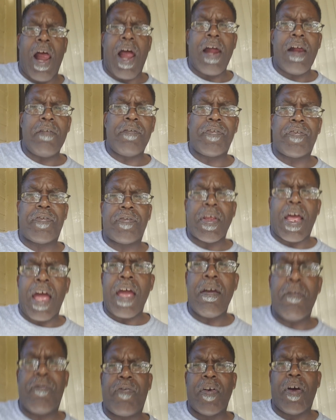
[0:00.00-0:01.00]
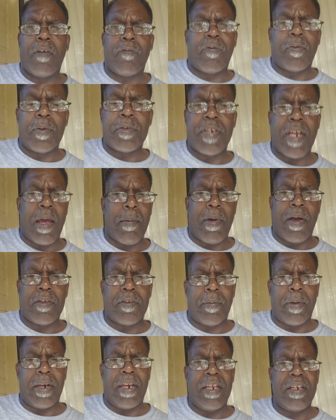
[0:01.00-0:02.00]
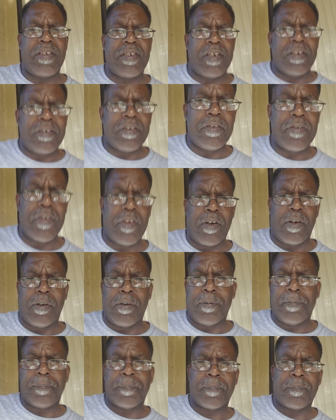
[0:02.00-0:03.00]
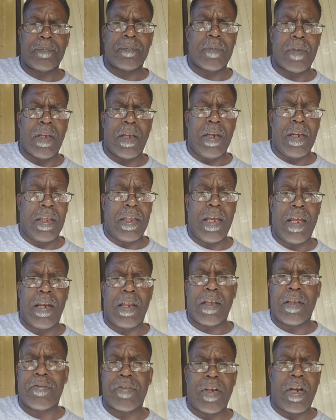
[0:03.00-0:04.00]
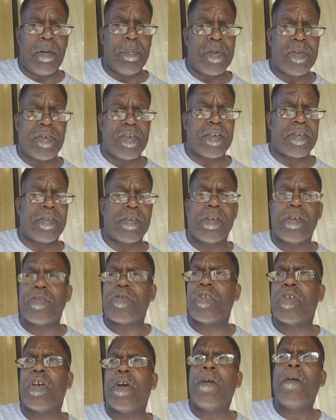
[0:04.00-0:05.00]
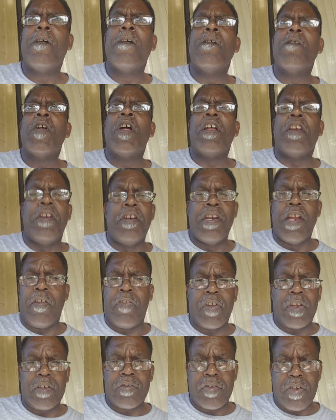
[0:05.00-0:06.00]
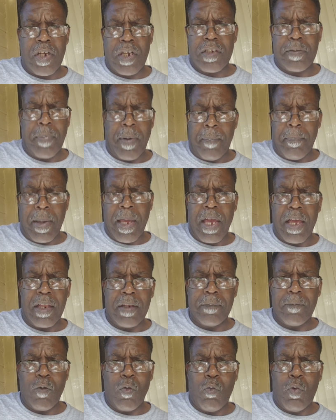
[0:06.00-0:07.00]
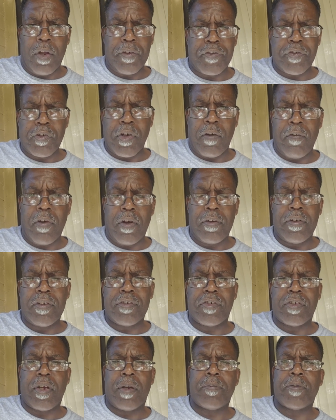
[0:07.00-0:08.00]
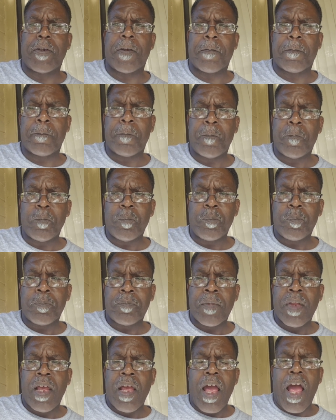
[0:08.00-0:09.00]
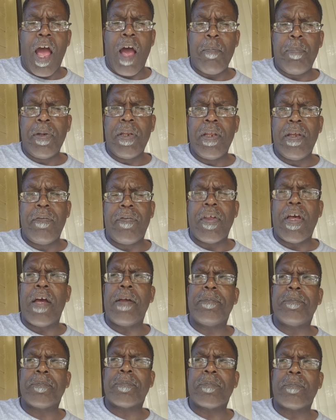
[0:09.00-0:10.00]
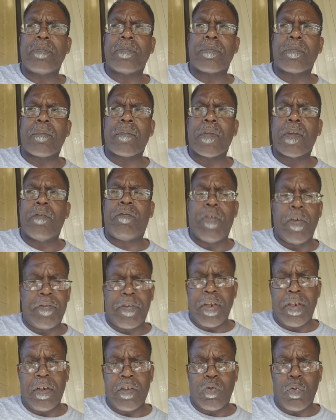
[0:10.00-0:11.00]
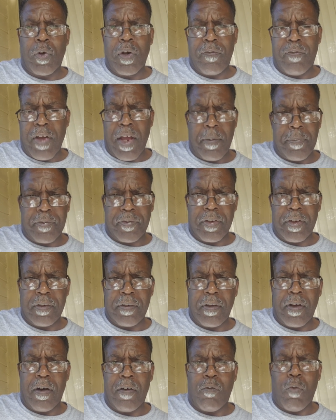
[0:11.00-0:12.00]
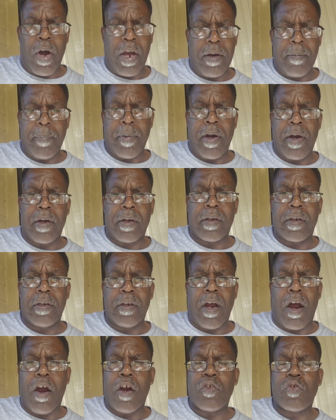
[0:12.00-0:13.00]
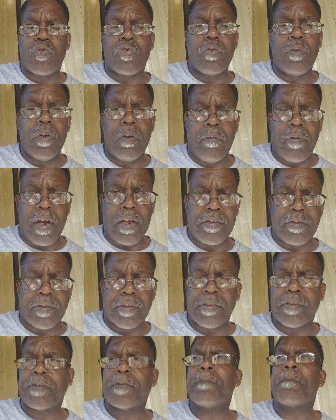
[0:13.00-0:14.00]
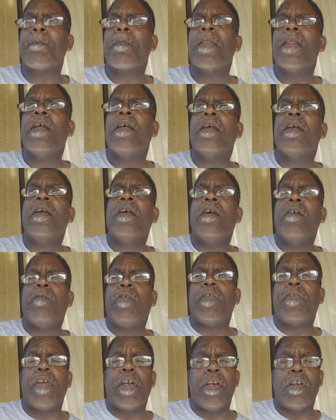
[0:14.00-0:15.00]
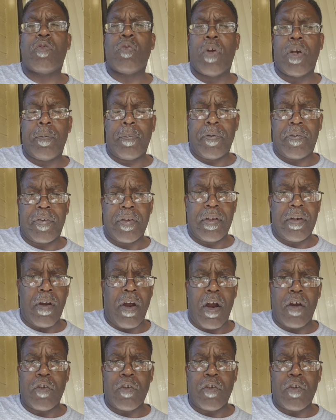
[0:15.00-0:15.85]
I have felt from the time I was about 18 years old, and again, like I said, I'll be 60 this year, nothing has changed my mind whatsoever on this subject. I believe that 15 to 25% of white America are truly racist. 15 to 20%